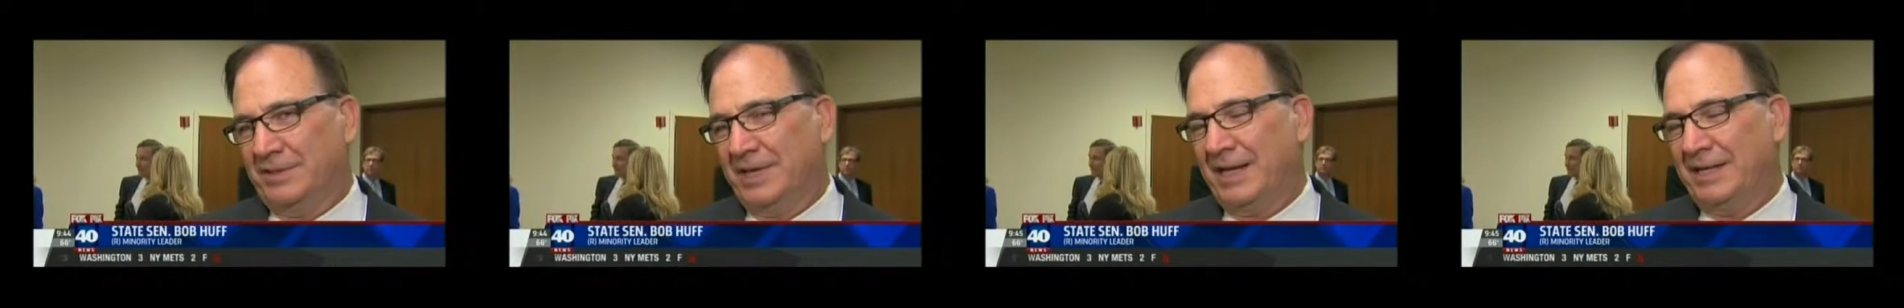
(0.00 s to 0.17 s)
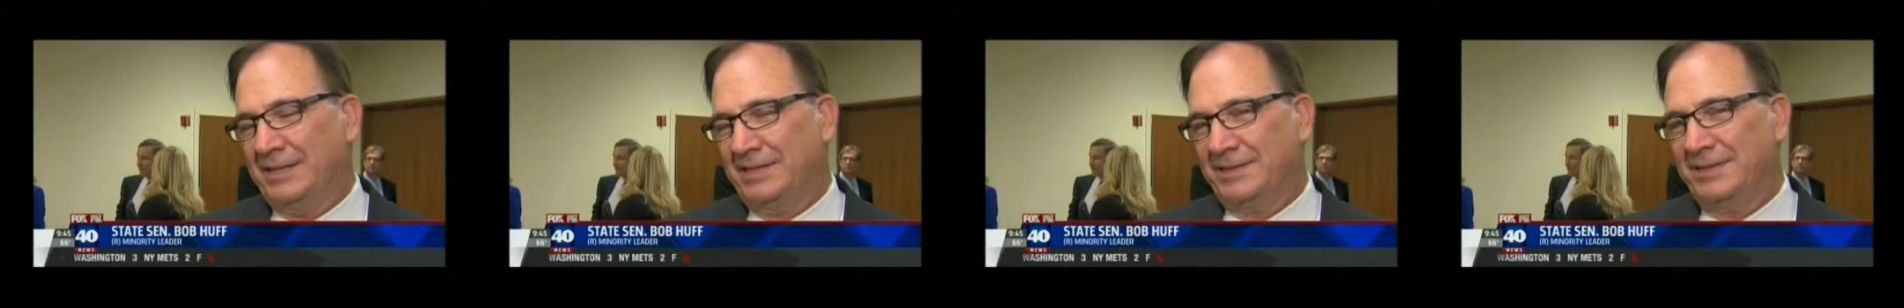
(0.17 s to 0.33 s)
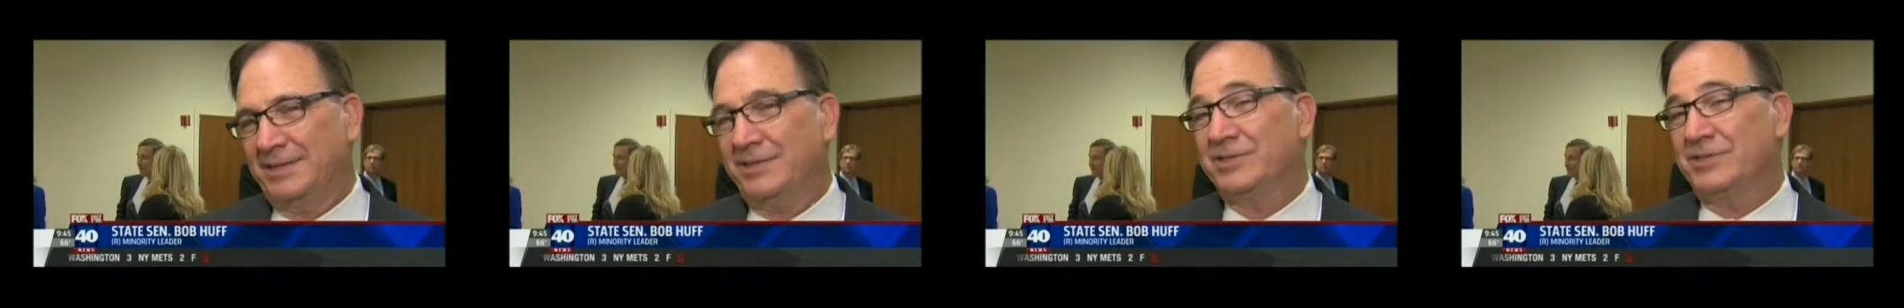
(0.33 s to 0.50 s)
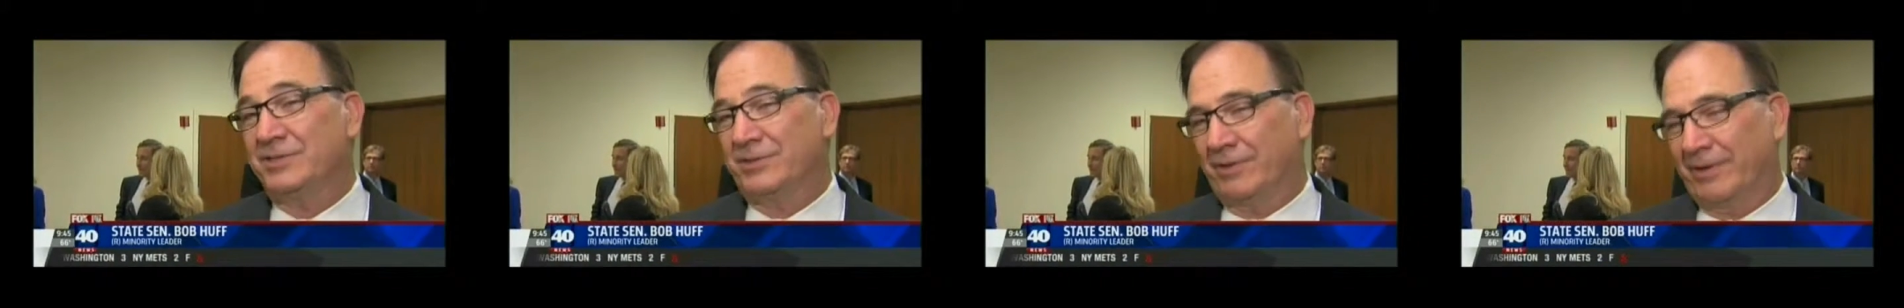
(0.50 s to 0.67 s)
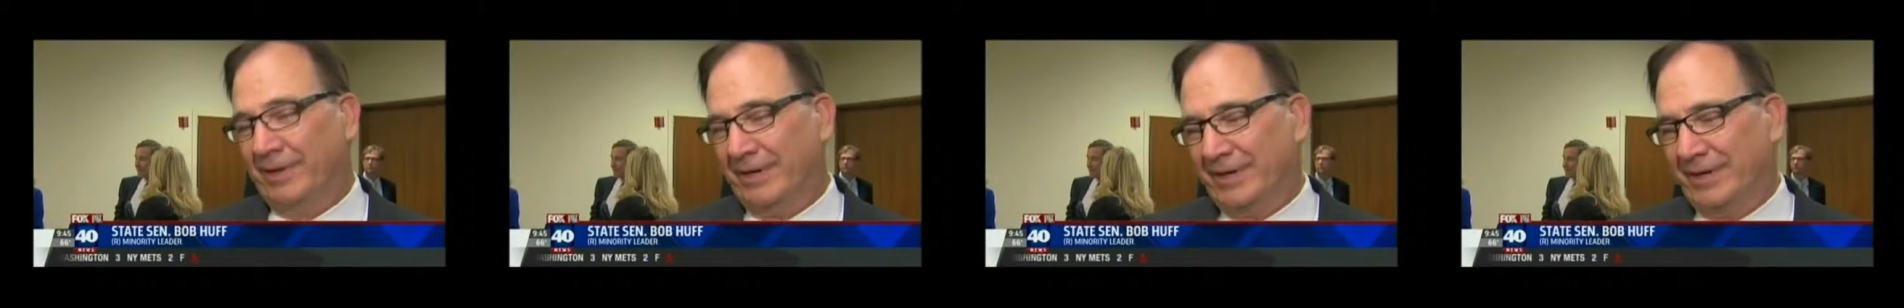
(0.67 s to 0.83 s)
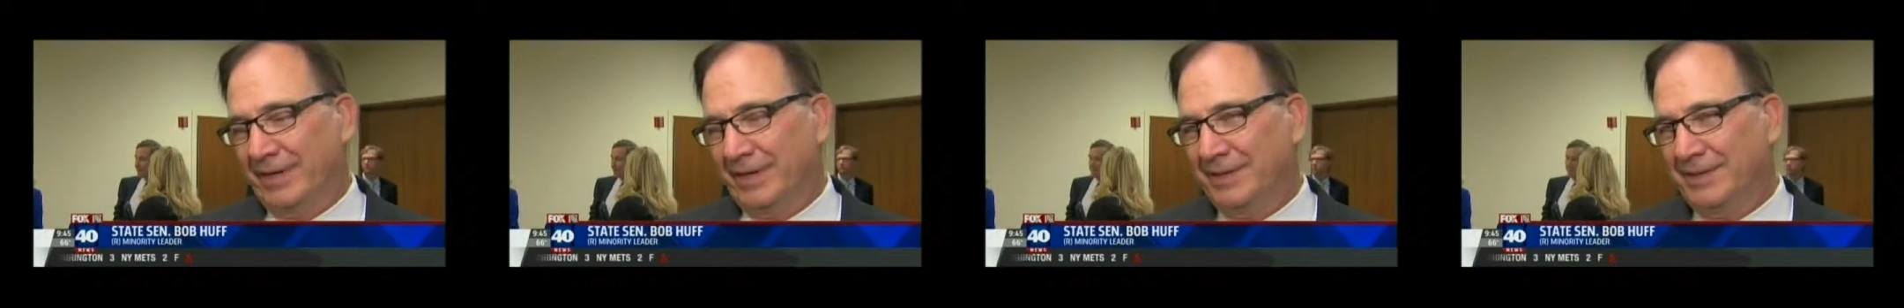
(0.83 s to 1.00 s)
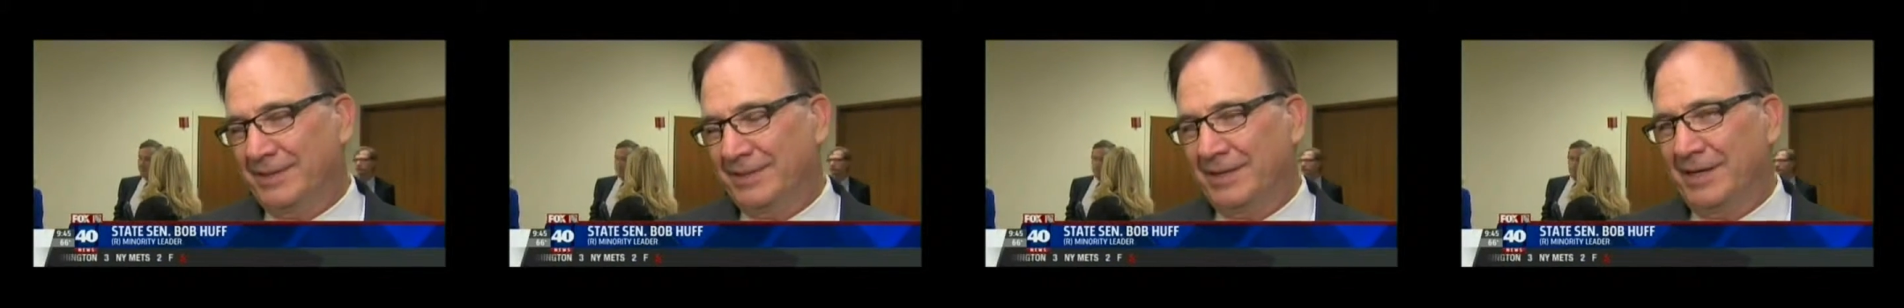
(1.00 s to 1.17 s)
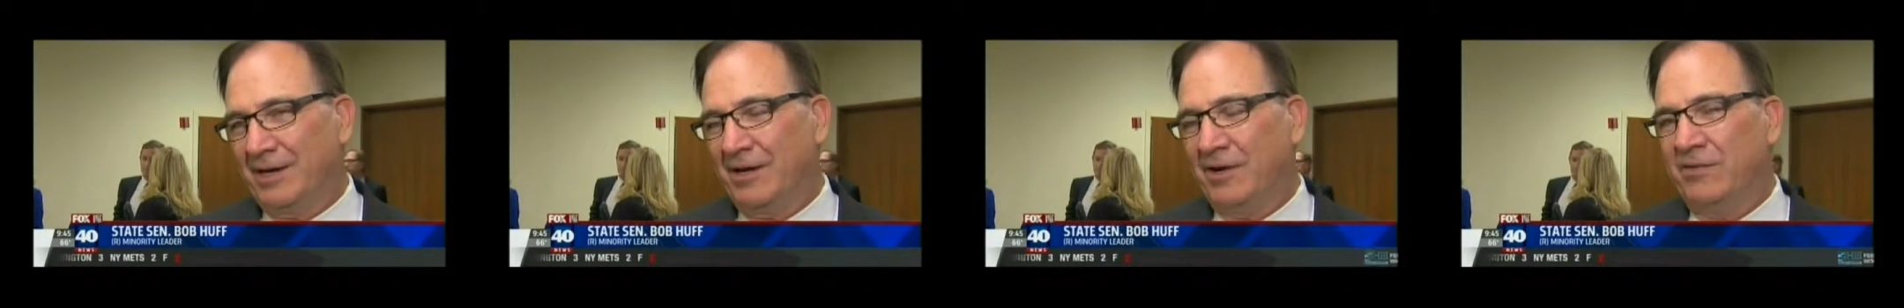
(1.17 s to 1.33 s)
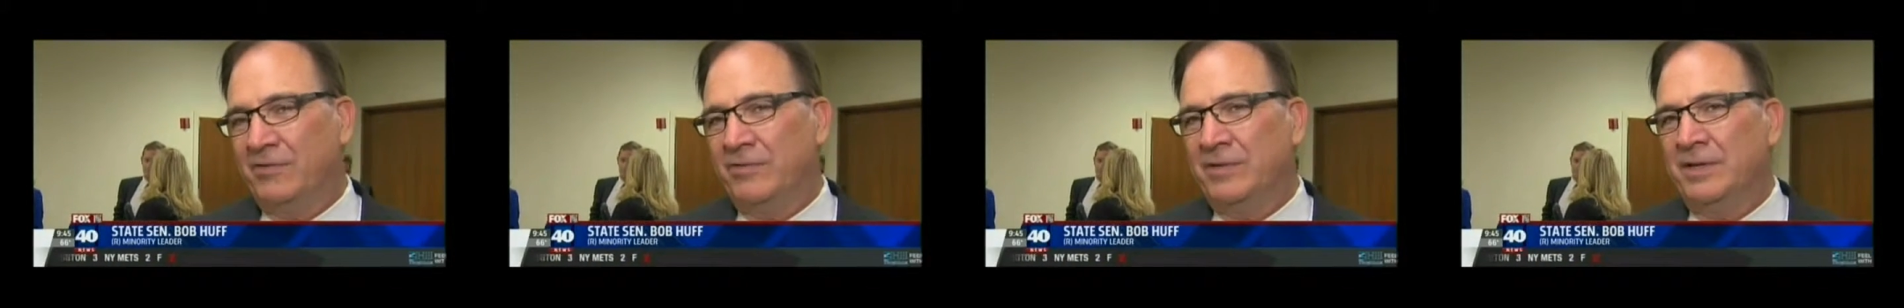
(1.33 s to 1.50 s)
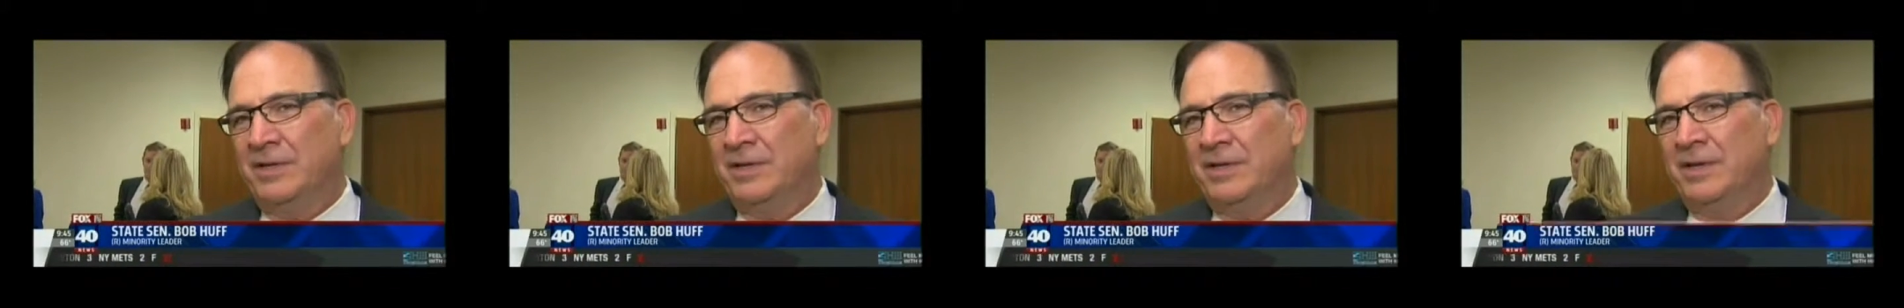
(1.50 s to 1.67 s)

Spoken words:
That's historic in itself.